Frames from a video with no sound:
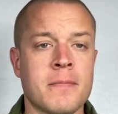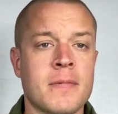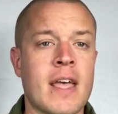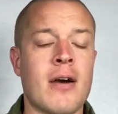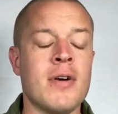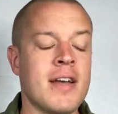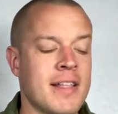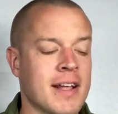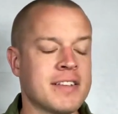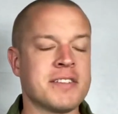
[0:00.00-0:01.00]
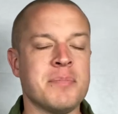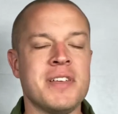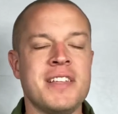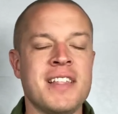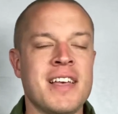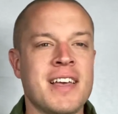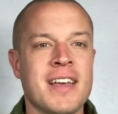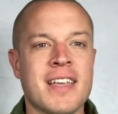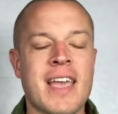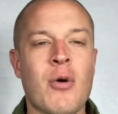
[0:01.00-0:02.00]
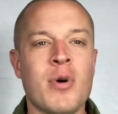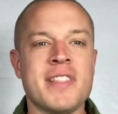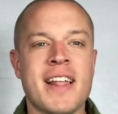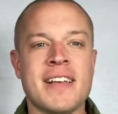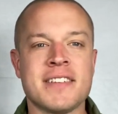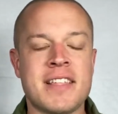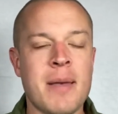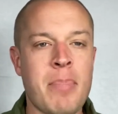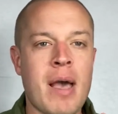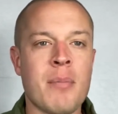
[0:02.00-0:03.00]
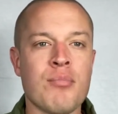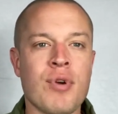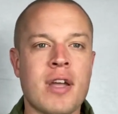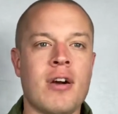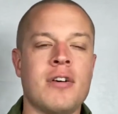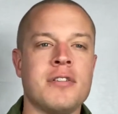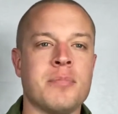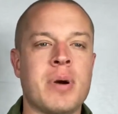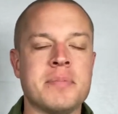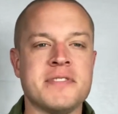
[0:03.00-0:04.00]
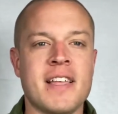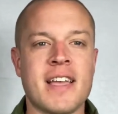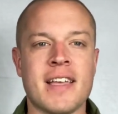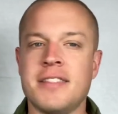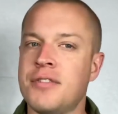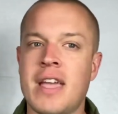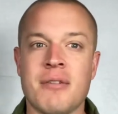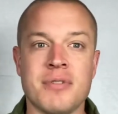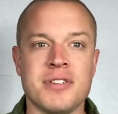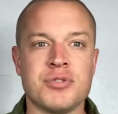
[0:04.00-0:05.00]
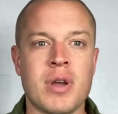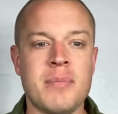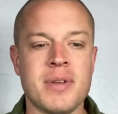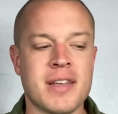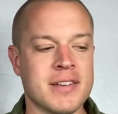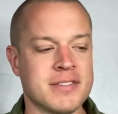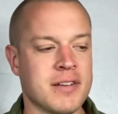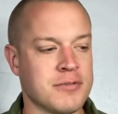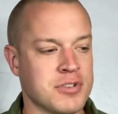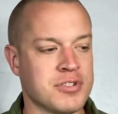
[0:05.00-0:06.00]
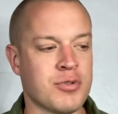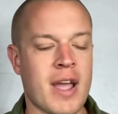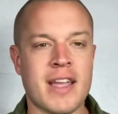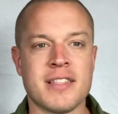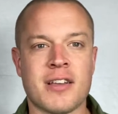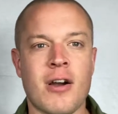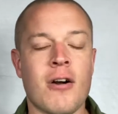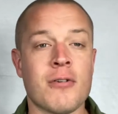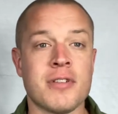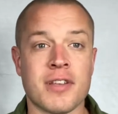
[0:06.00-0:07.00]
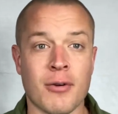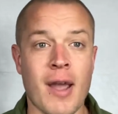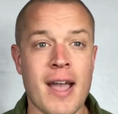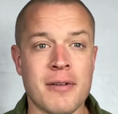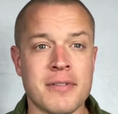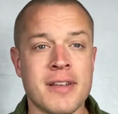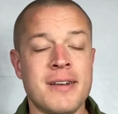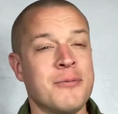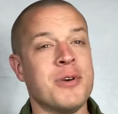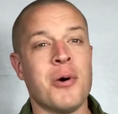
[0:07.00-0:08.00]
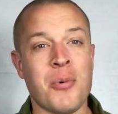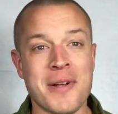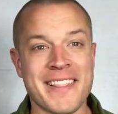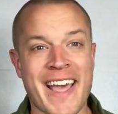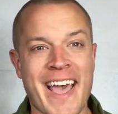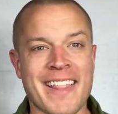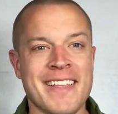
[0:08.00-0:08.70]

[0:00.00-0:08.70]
Now, that doesn't mean get one that has a 10-pound brick on your pup's neck and you can't really train because they're just dragging the collar on the ground. We don't want that.